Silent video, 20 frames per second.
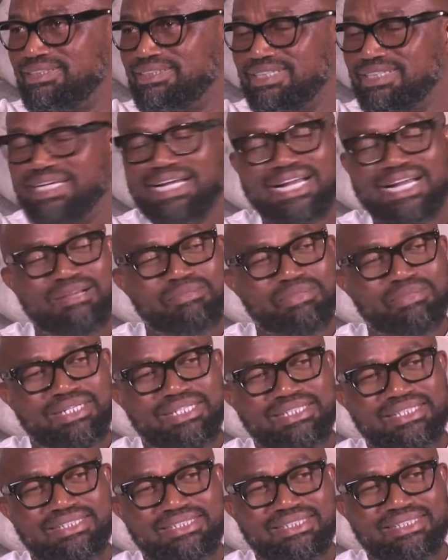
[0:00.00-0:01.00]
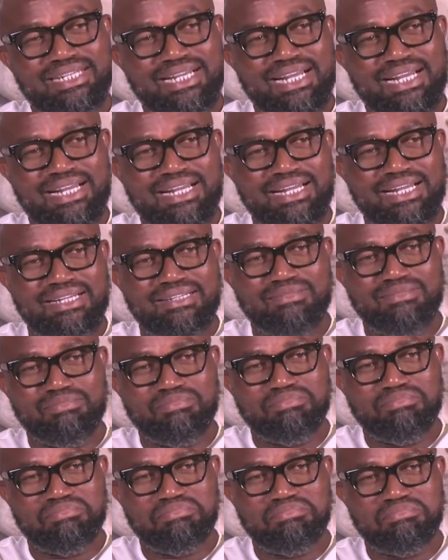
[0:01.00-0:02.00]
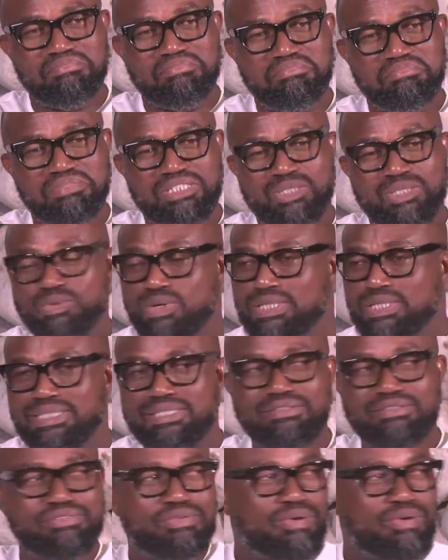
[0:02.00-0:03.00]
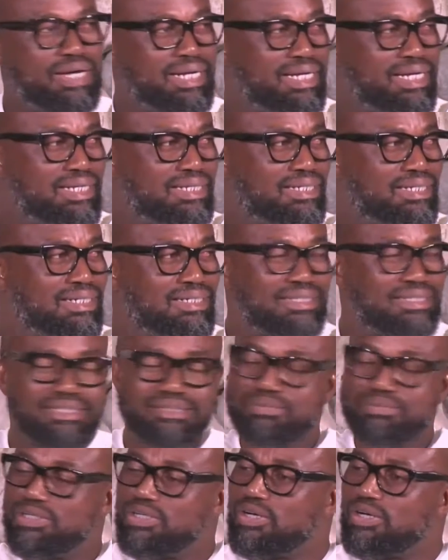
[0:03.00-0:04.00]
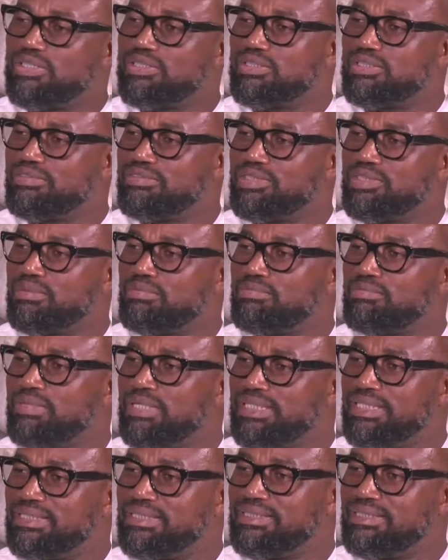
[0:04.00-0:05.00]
Yeah, I mean, it wasn't for anything. It's because of chop money.